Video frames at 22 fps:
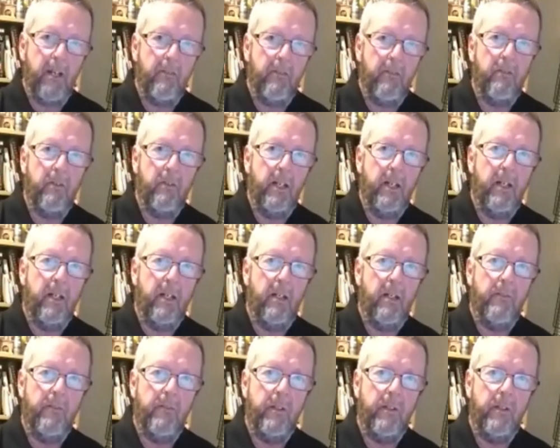really,
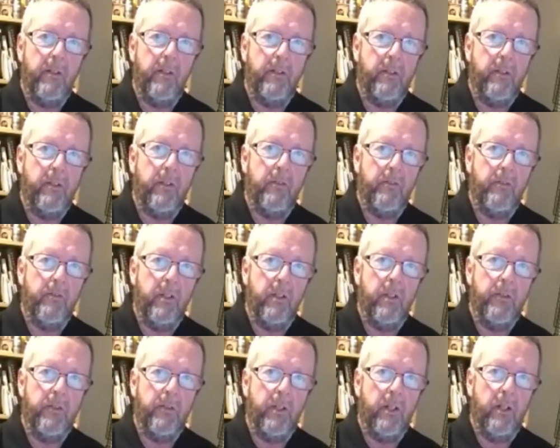if it's just for
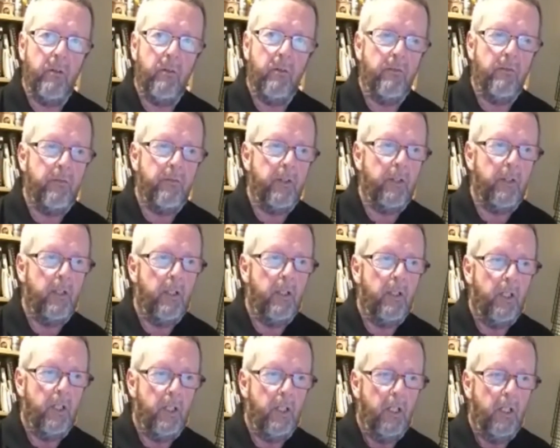yourself and
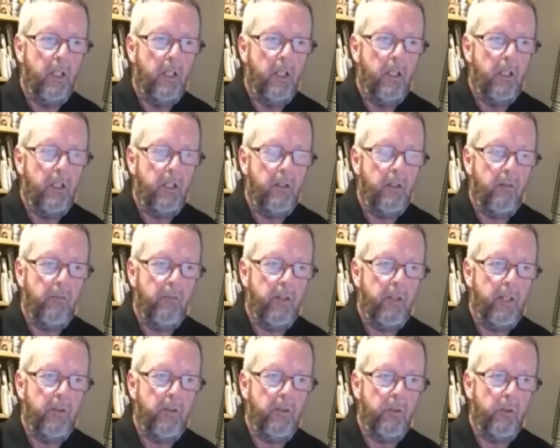your
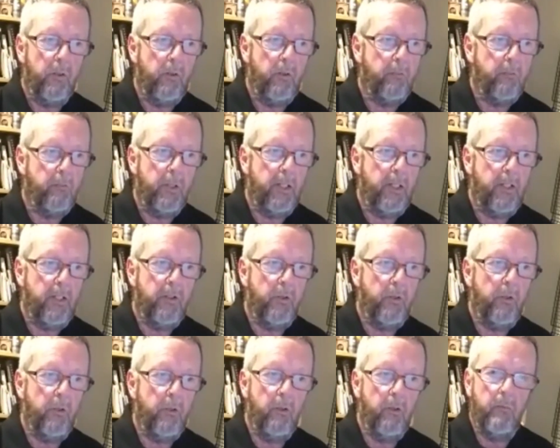friends. Or buy
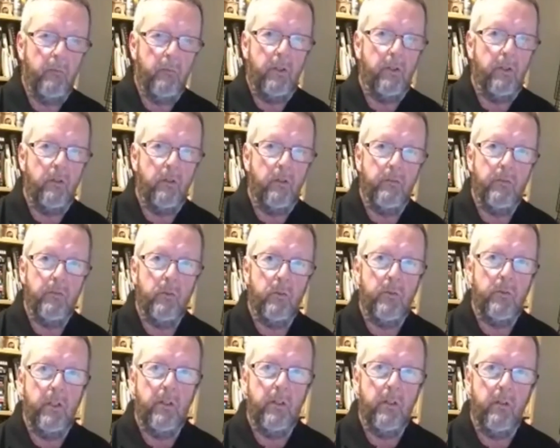2 of them and do
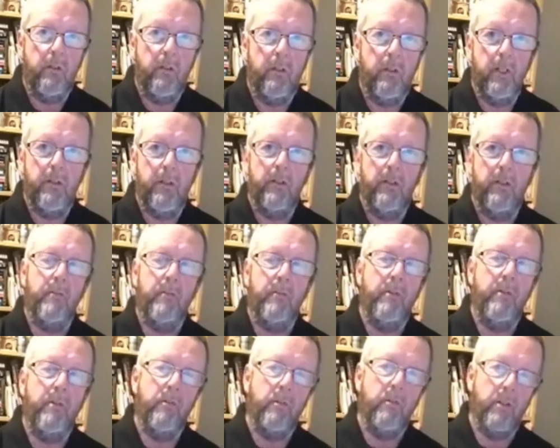42 litres if
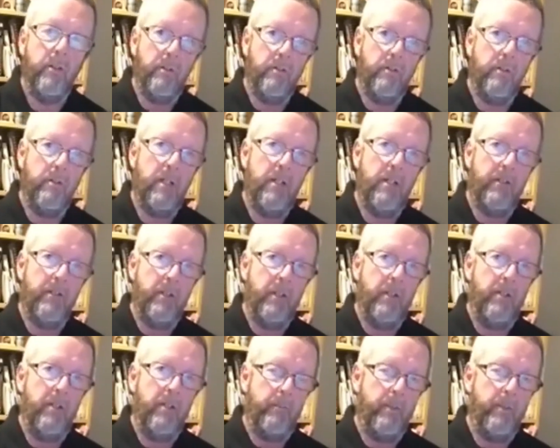you've got the right
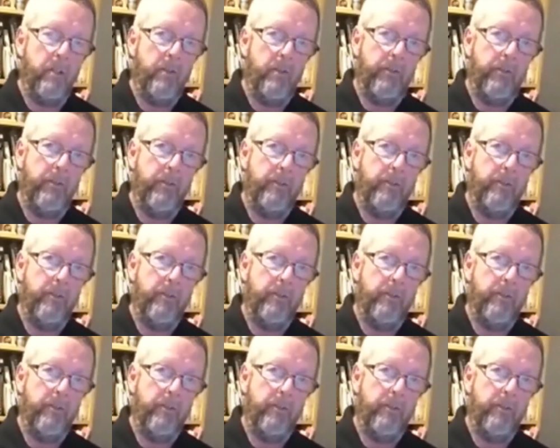size pots.